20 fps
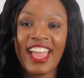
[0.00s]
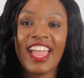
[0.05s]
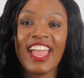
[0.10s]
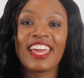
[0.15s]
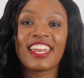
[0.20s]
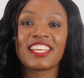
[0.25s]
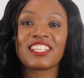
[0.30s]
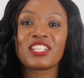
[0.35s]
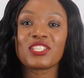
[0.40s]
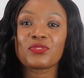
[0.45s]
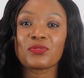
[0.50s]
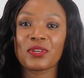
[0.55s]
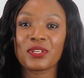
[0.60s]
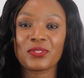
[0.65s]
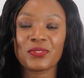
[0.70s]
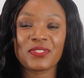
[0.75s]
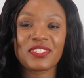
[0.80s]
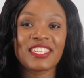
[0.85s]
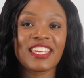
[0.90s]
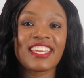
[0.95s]
And I just want
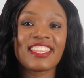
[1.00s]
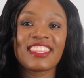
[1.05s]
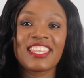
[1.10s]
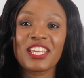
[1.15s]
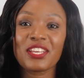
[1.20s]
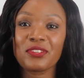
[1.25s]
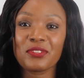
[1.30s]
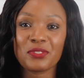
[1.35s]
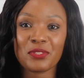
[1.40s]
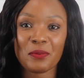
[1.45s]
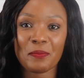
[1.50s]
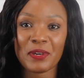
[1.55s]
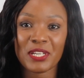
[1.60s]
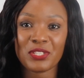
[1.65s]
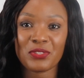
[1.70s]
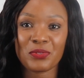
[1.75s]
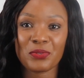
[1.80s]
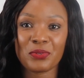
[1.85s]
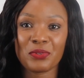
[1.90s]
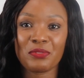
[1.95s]
to say thank you so
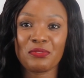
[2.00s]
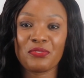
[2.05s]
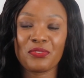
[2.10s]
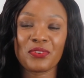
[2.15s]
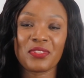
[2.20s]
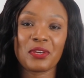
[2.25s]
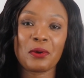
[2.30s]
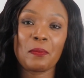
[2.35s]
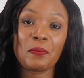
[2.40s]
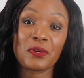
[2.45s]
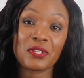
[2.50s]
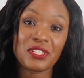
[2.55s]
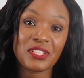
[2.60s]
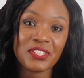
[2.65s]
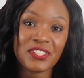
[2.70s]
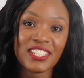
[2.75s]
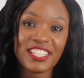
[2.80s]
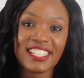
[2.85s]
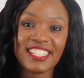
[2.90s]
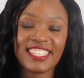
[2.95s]
much, Ruth, for the
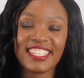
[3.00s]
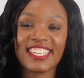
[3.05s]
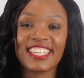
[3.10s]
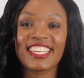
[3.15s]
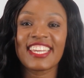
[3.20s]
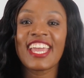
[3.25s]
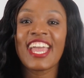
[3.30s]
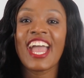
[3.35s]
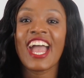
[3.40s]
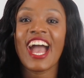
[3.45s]
opportunity.